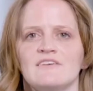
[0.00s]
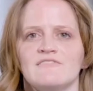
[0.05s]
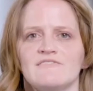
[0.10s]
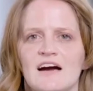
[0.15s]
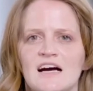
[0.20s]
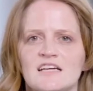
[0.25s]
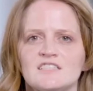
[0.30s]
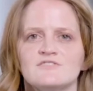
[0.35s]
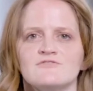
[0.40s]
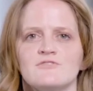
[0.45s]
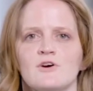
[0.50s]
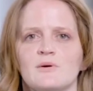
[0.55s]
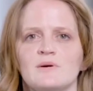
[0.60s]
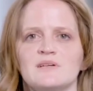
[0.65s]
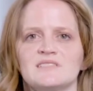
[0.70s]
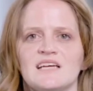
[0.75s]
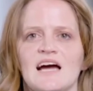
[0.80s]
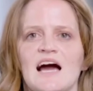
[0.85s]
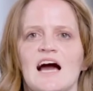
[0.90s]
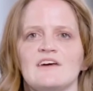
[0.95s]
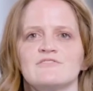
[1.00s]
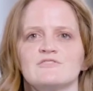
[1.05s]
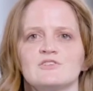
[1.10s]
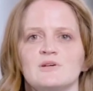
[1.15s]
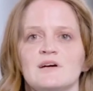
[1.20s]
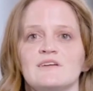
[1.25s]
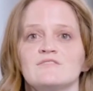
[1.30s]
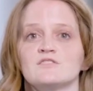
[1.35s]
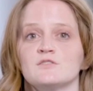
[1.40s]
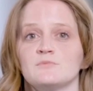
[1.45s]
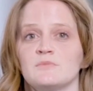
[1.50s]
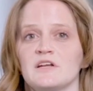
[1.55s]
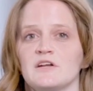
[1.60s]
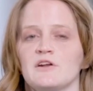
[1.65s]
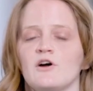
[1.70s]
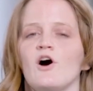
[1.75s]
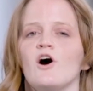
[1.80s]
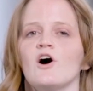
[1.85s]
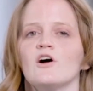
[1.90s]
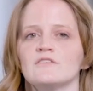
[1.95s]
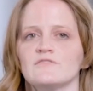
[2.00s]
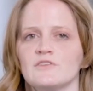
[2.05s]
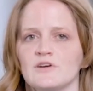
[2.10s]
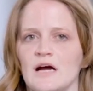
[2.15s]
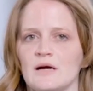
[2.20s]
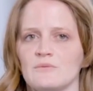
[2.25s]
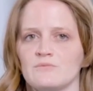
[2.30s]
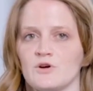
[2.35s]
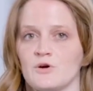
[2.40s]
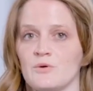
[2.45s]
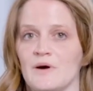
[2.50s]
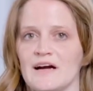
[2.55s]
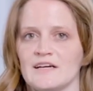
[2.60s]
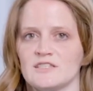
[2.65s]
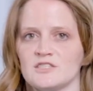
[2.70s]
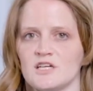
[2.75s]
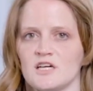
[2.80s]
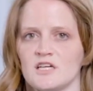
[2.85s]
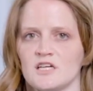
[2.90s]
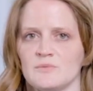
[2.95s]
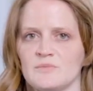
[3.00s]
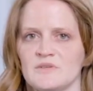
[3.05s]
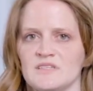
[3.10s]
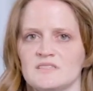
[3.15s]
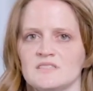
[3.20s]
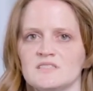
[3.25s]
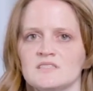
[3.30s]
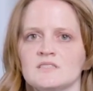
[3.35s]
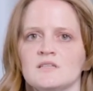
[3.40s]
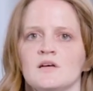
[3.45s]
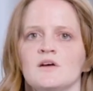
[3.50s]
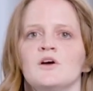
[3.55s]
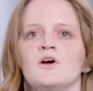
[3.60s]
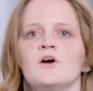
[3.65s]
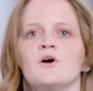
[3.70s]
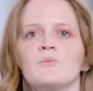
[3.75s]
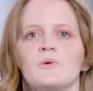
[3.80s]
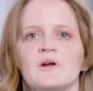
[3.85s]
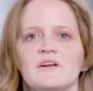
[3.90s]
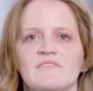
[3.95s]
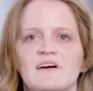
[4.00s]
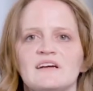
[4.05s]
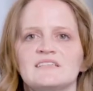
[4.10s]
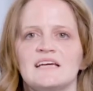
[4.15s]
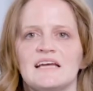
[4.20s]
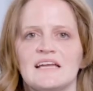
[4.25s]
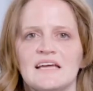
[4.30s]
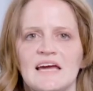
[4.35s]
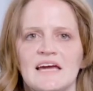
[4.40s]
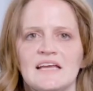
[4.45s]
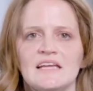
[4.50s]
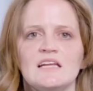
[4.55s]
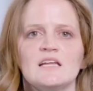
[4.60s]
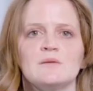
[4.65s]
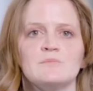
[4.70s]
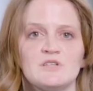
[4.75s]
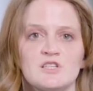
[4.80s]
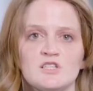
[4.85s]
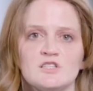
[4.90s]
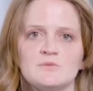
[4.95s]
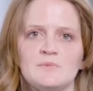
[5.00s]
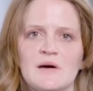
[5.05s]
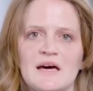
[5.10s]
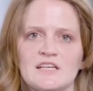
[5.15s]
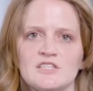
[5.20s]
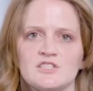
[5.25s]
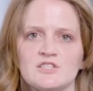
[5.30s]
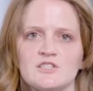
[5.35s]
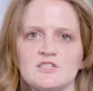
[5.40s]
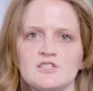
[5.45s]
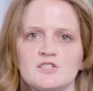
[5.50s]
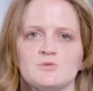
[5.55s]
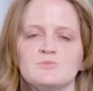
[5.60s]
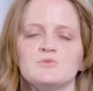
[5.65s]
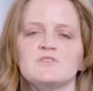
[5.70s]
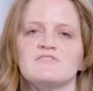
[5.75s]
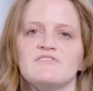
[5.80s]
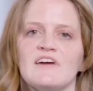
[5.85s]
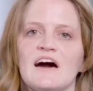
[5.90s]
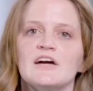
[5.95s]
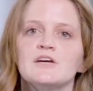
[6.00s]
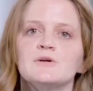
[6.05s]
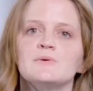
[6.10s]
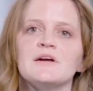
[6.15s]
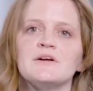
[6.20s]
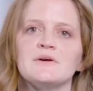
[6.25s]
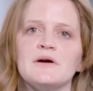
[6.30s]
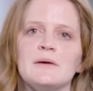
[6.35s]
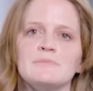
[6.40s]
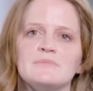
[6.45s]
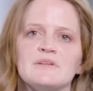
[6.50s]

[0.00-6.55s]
now fast forward to after you have submitted all of your required documents. One of our dedicated admissions managers will evaluate your